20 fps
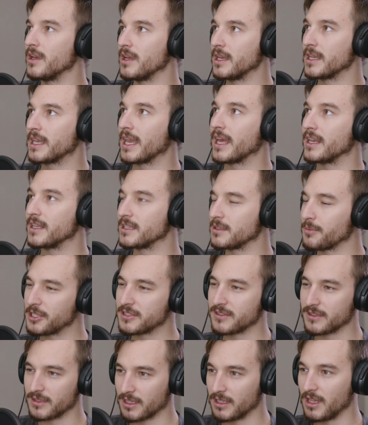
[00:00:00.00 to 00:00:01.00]
again, it
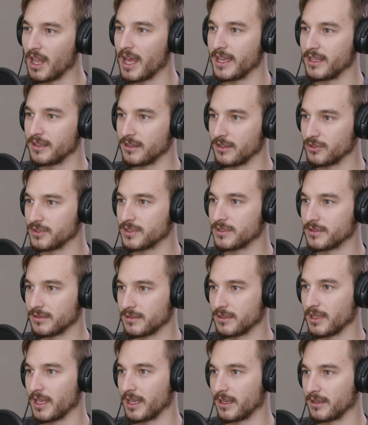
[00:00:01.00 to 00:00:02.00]
depends on the client.
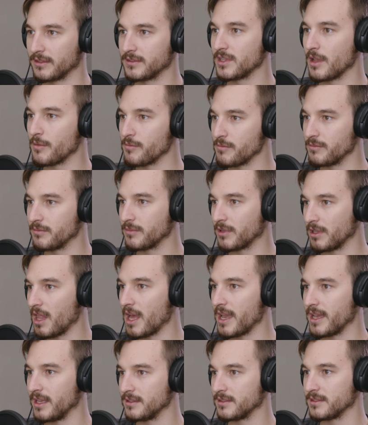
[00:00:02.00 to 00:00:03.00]
There's like some
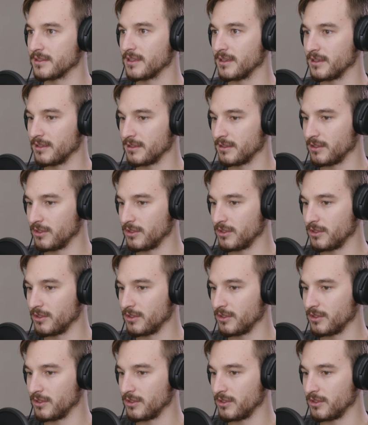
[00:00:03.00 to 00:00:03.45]
clients that,